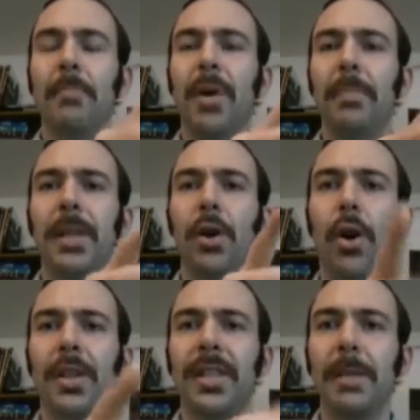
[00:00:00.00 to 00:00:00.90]
But
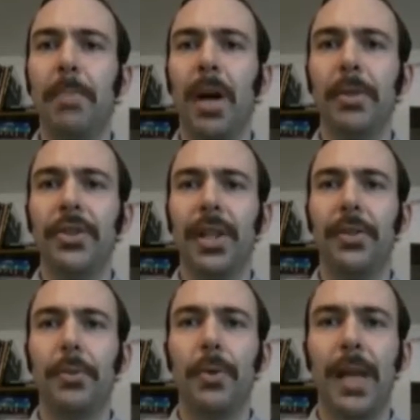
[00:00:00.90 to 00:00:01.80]
because he published it
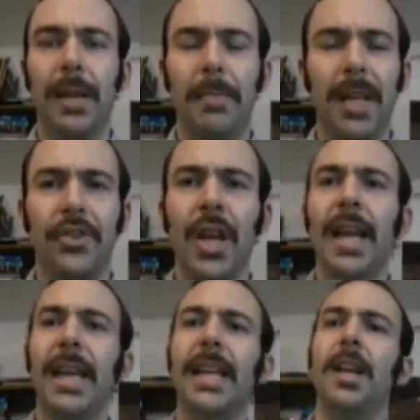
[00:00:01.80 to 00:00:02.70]
through Image,
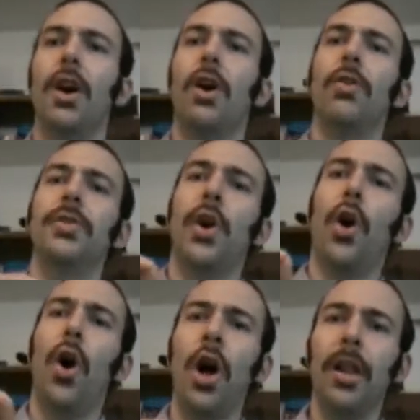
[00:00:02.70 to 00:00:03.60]
he owns
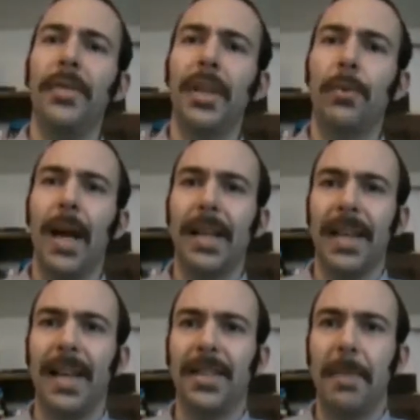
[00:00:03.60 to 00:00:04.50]
all of the rights
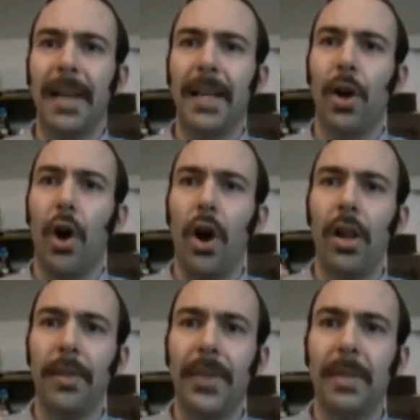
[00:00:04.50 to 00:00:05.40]
and is making
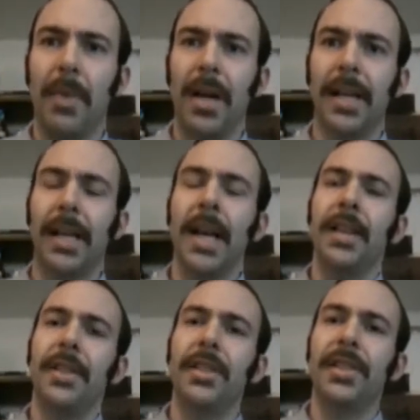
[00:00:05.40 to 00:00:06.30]
all of the money.
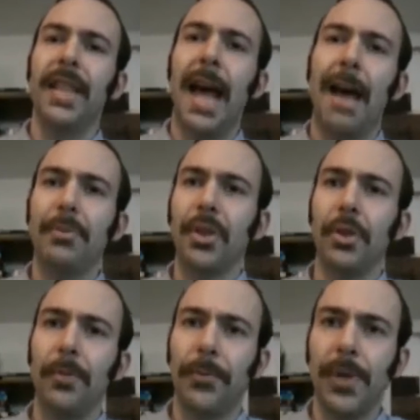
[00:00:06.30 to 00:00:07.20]
This is
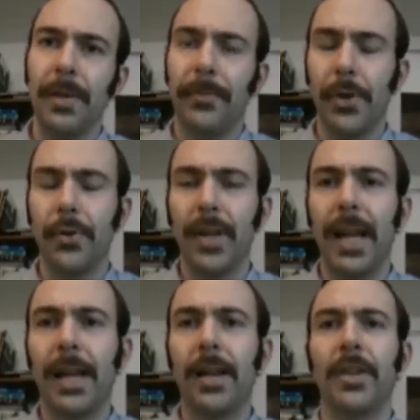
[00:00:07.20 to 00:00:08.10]
absolute freedom for
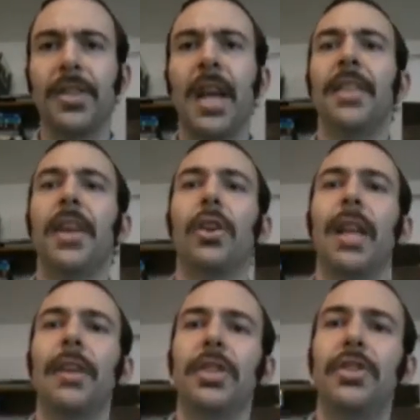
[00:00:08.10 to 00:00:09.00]
creators. They're
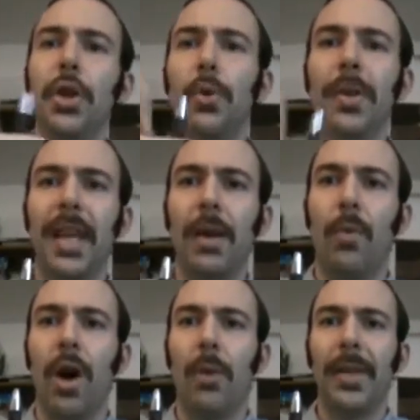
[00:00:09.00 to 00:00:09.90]
allowed to do what they
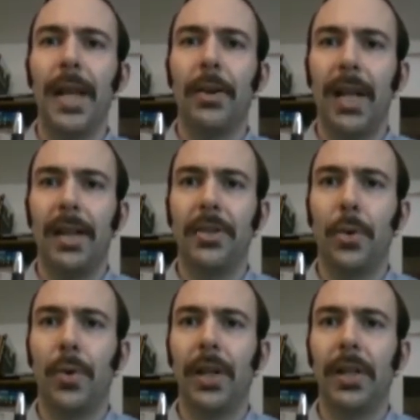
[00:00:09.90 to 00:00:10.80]
want without
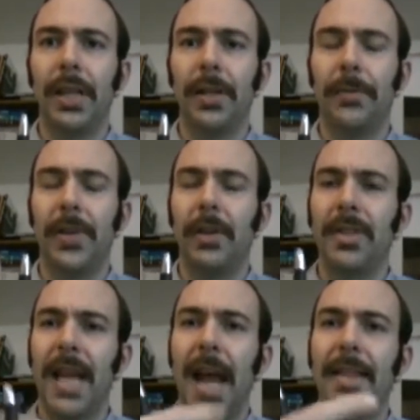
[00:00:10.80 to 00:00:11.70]
editorial
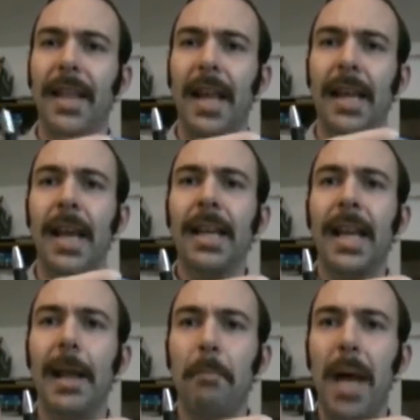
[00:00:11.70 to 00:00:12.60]
interference, and they
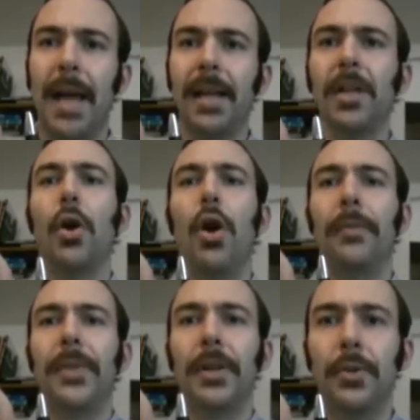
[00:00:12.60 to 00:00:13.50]
can bank
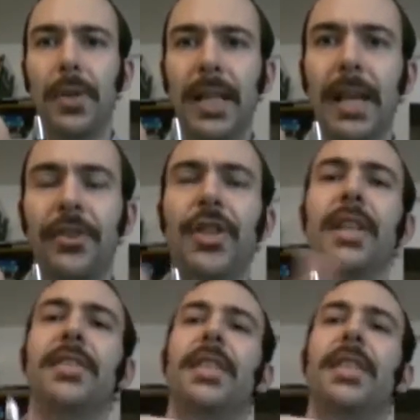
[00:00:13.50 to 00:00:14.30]
off their creations.